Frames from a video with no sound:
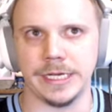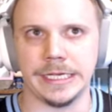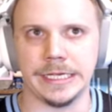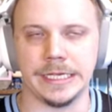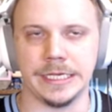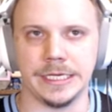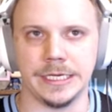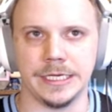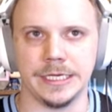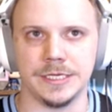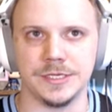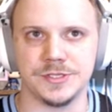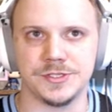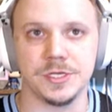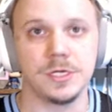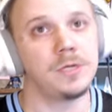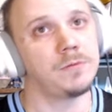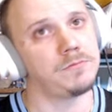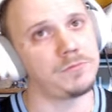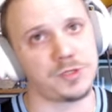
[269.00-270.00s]
It
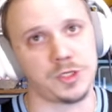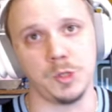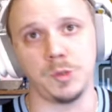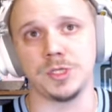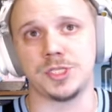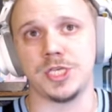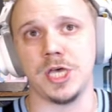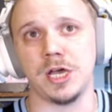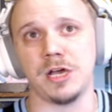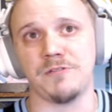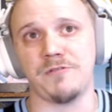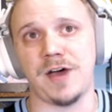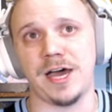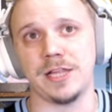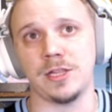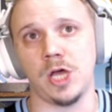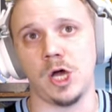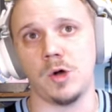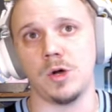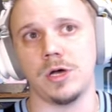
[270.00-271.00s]
is Tua
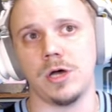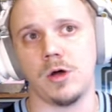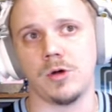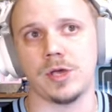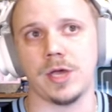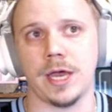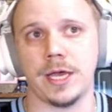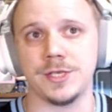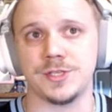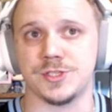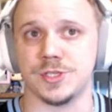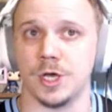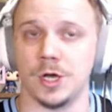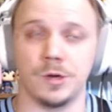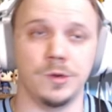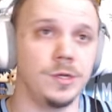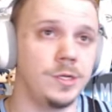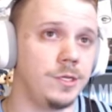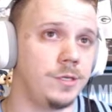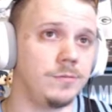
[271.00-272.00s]
Iloa. Okay,
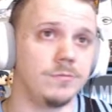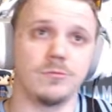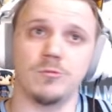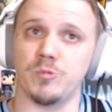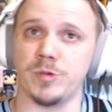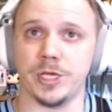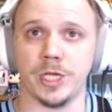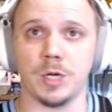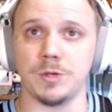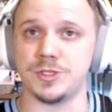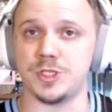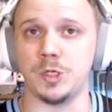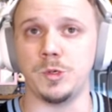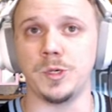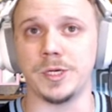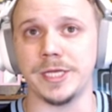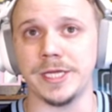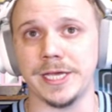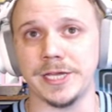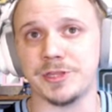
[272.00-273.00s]
so we know
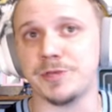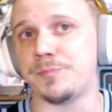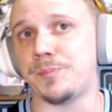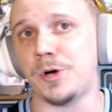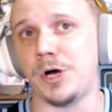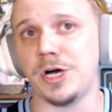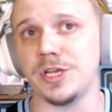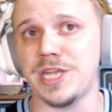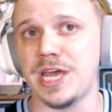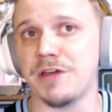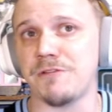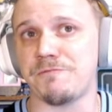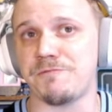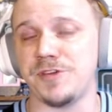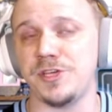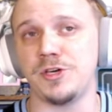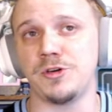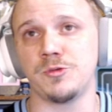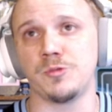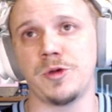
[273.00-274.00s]
Tua can get the ball
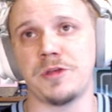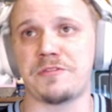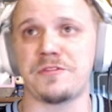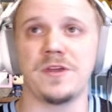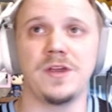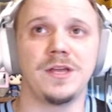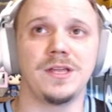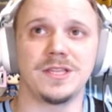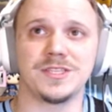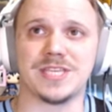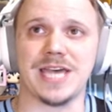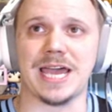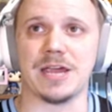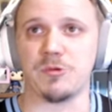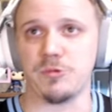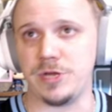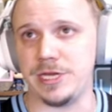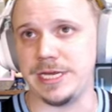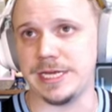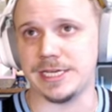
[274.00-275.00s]
downfield with
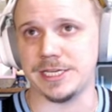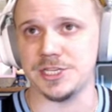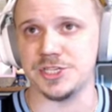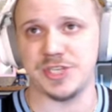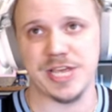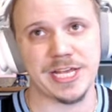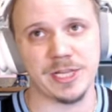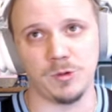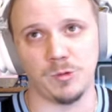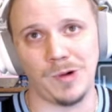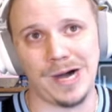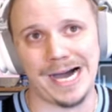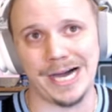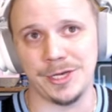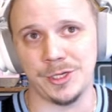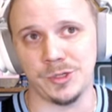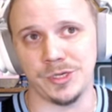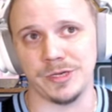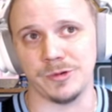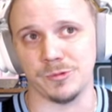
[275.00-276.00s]
Tyreek and Jaylen
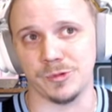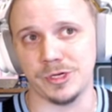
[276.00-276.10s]
Waddle in